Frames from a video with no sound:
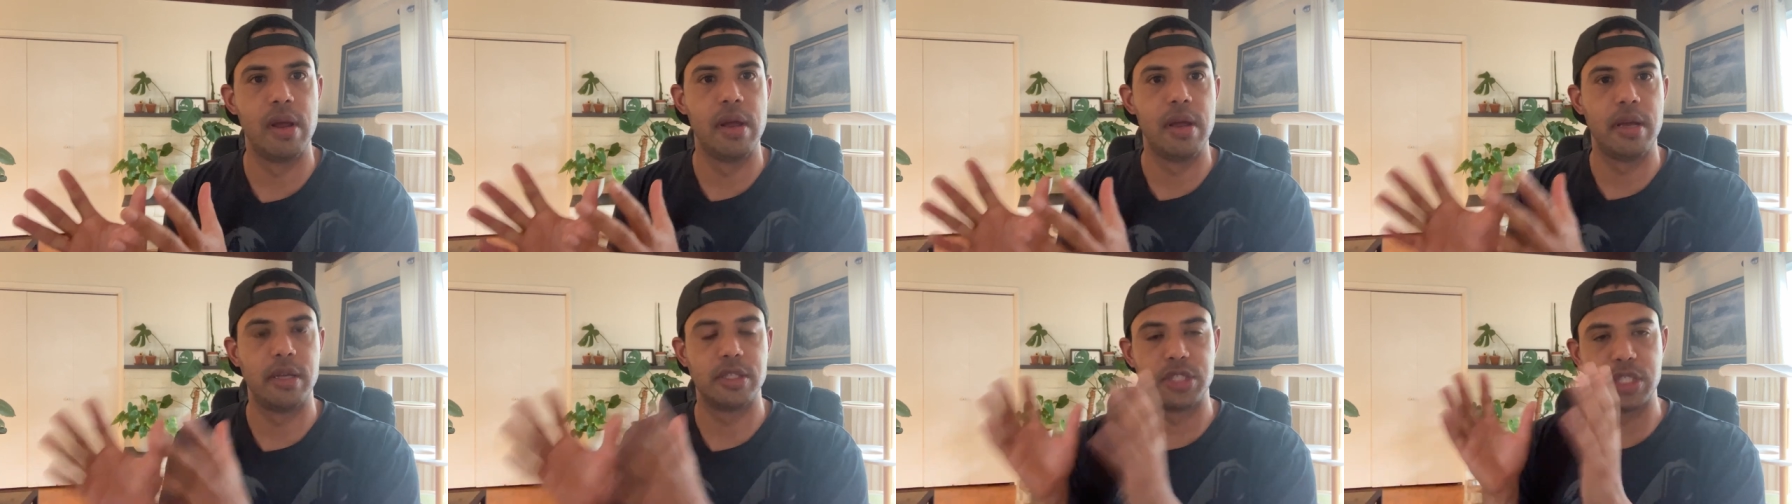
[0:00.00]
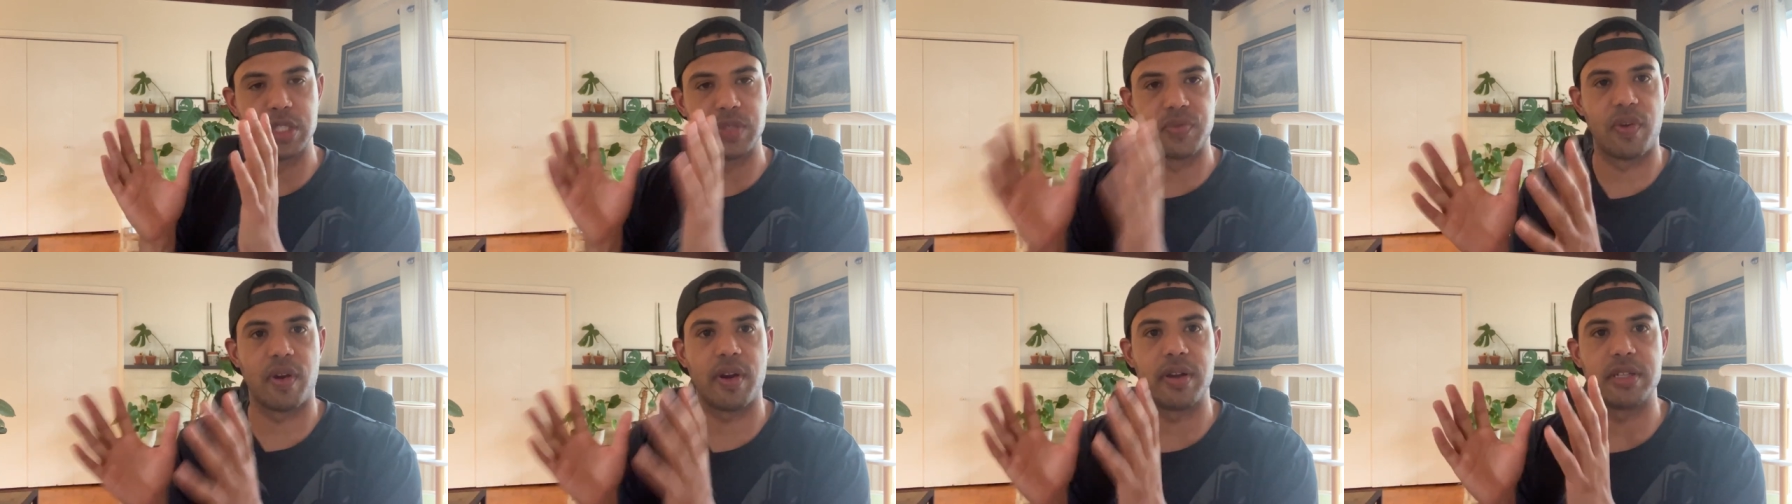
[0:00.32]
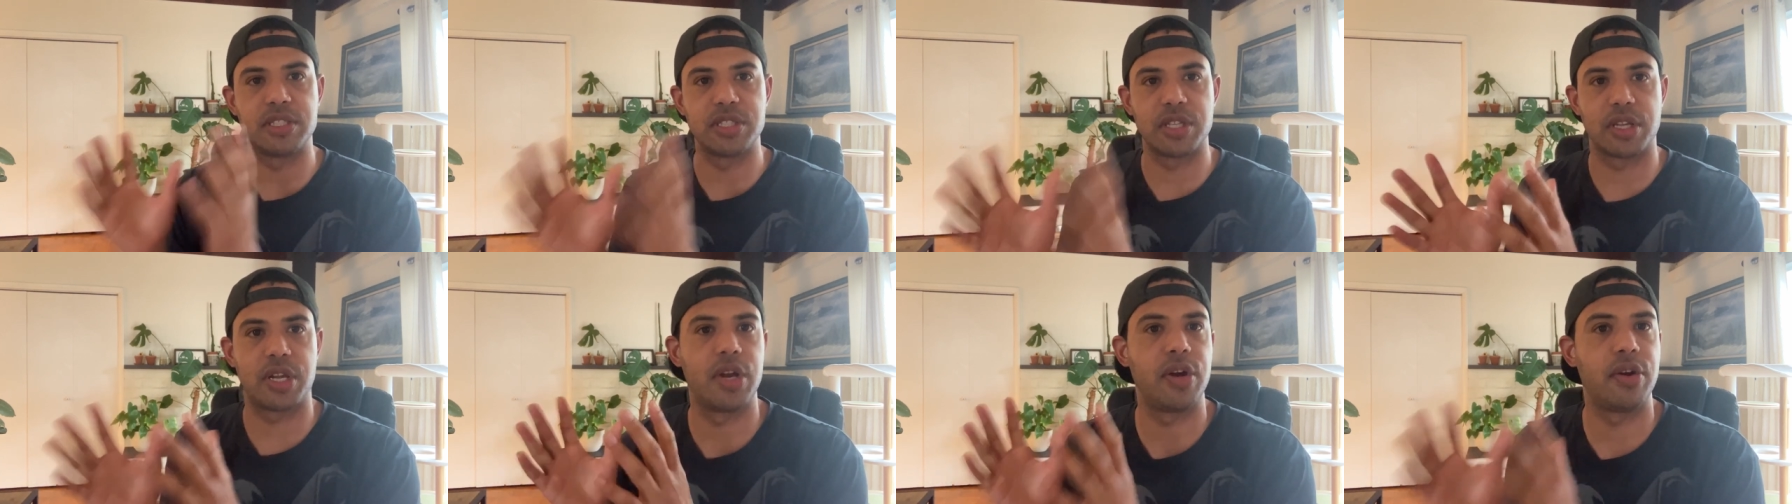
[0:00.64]
She's very
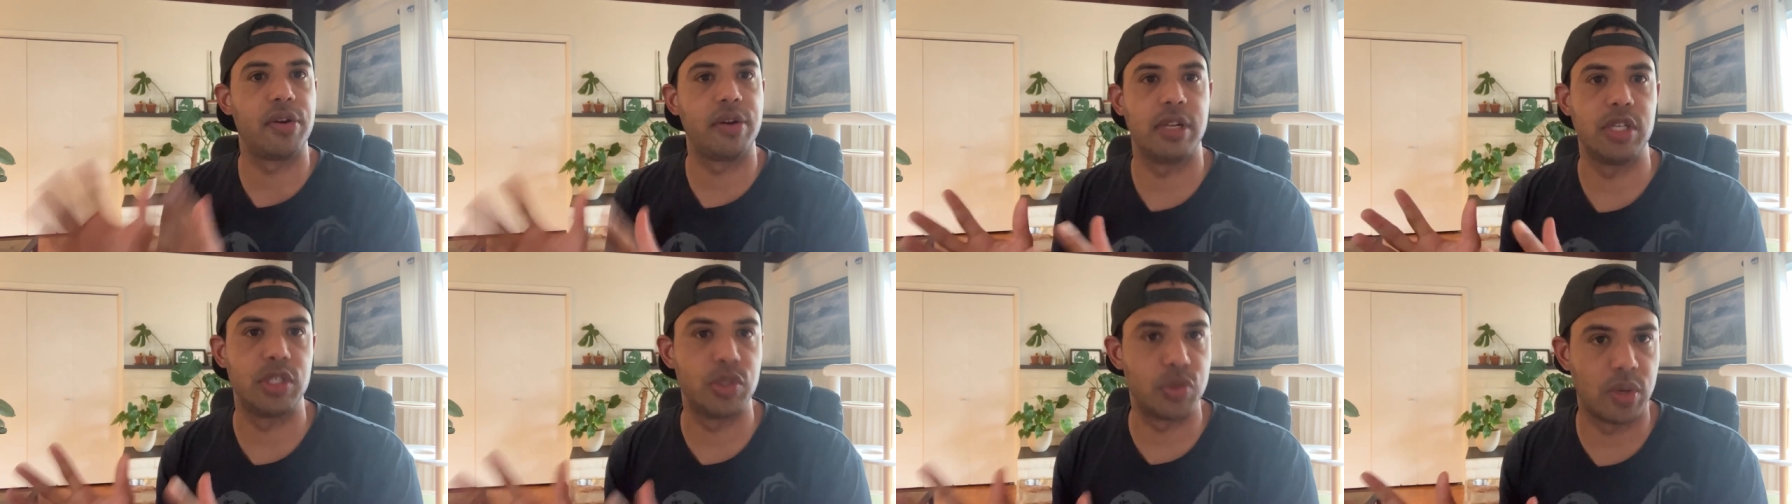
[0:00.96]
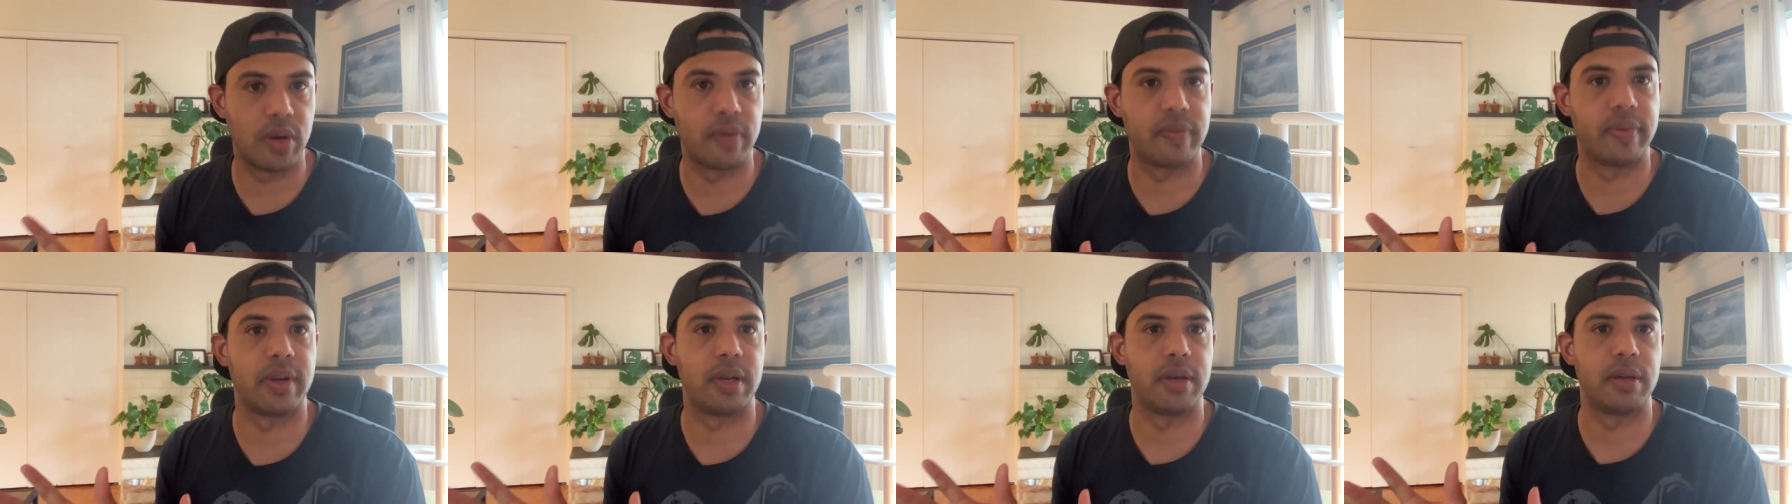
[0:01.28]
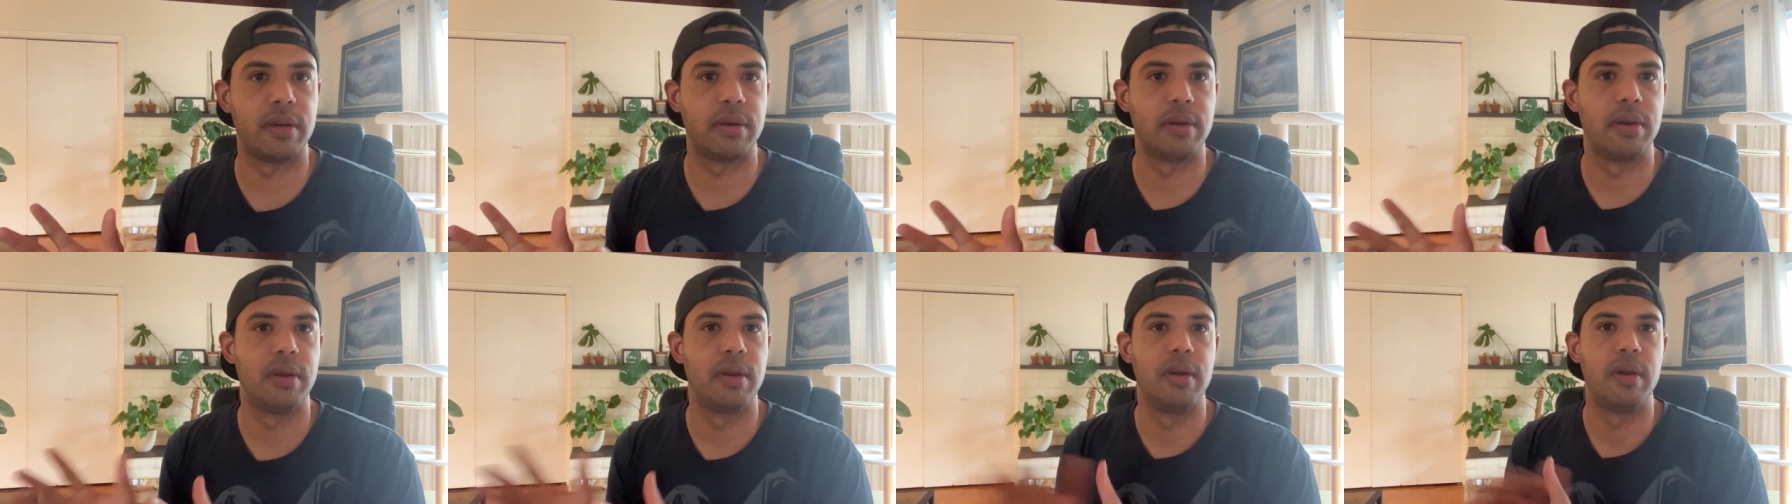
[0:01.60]
security driven,
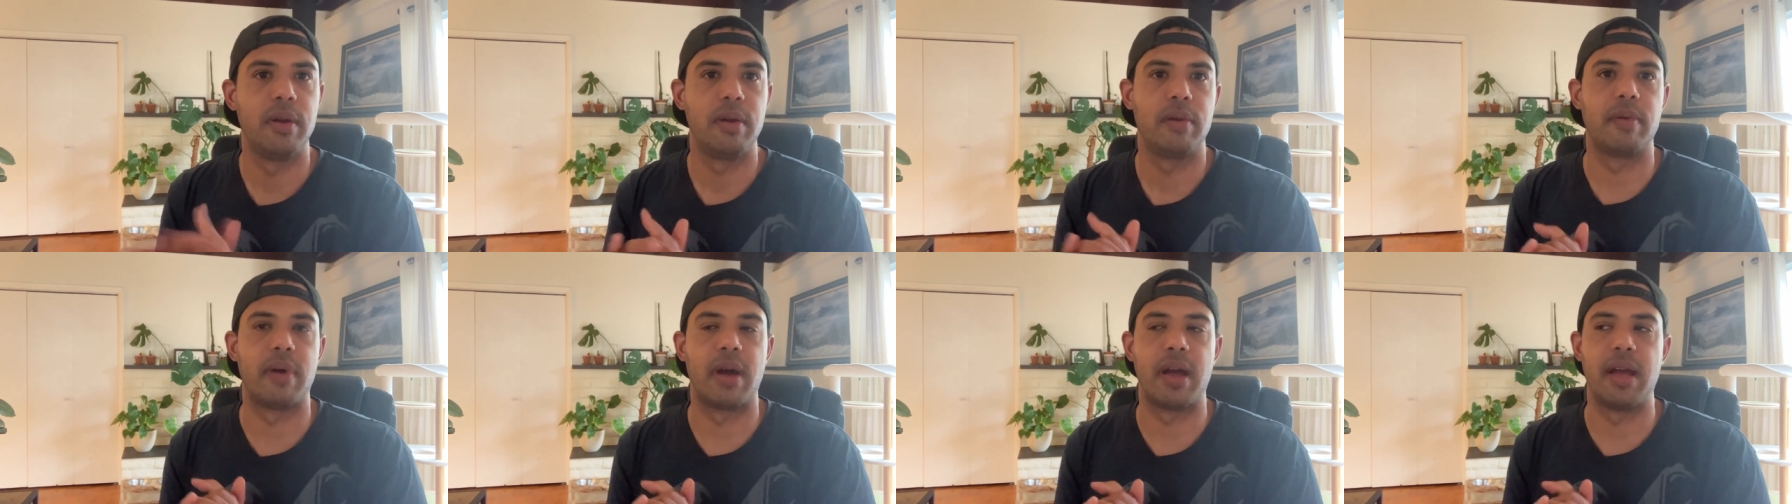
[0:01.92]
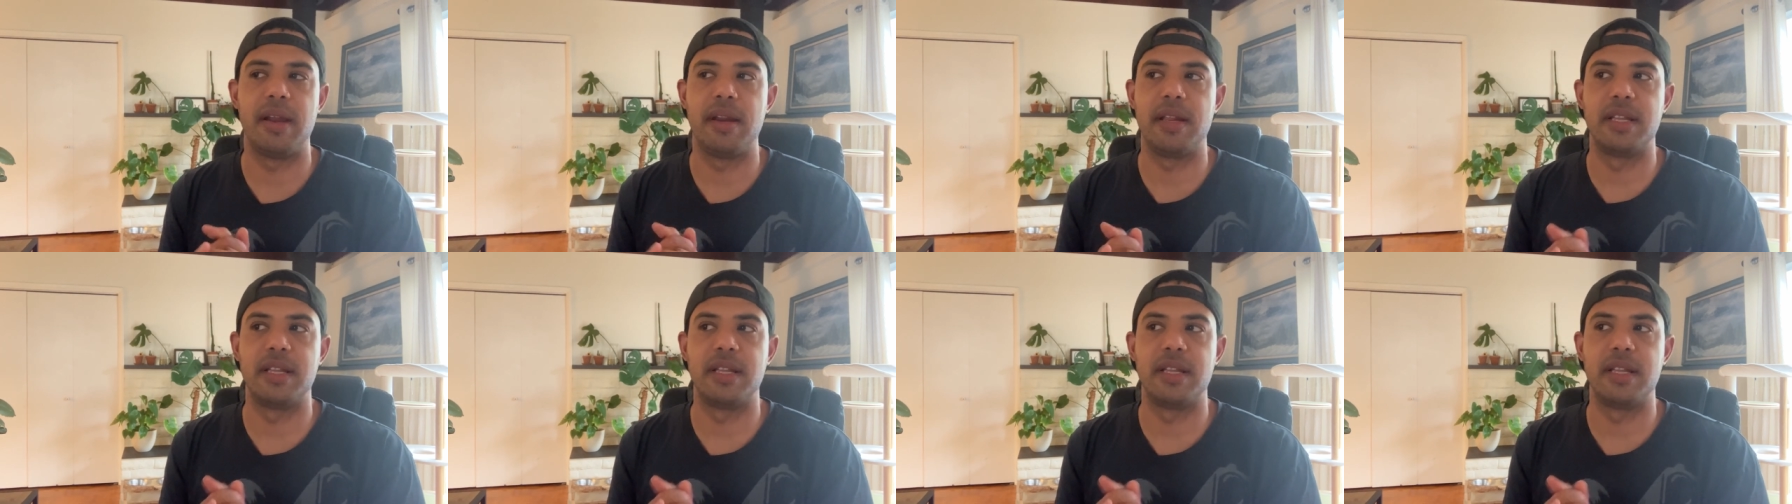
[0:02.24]
right?